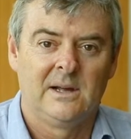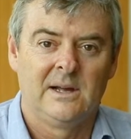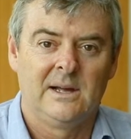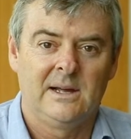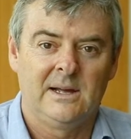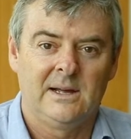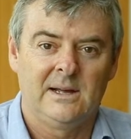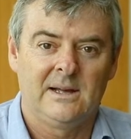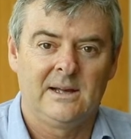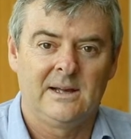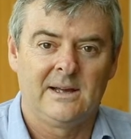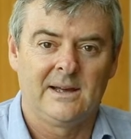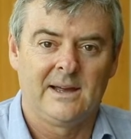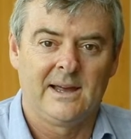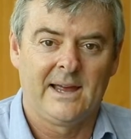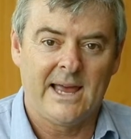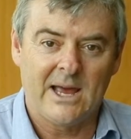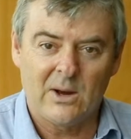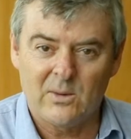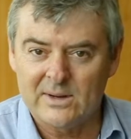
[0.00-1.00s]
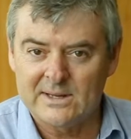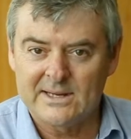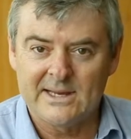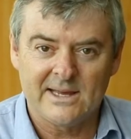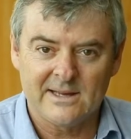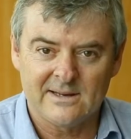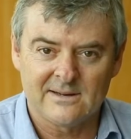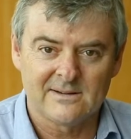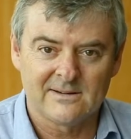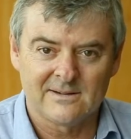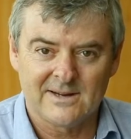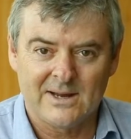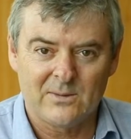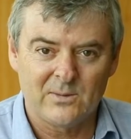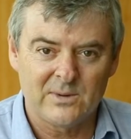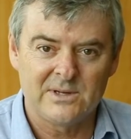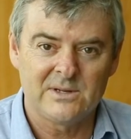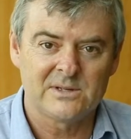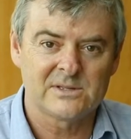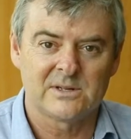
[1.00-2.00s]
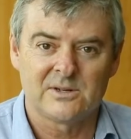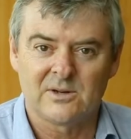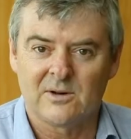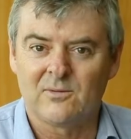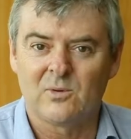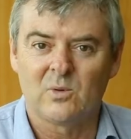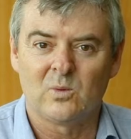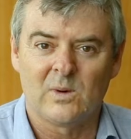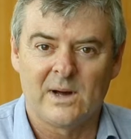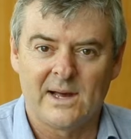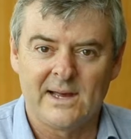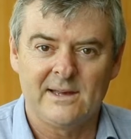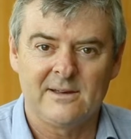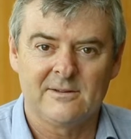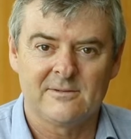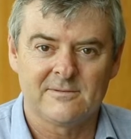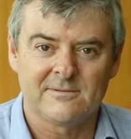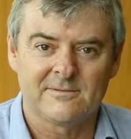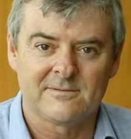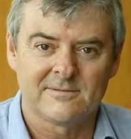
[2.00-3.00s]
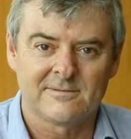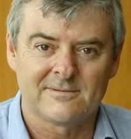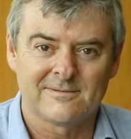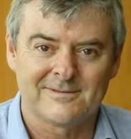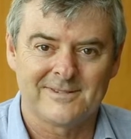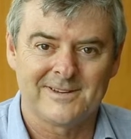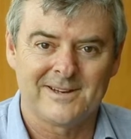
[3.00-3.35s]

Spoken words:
how we'd use a novel way of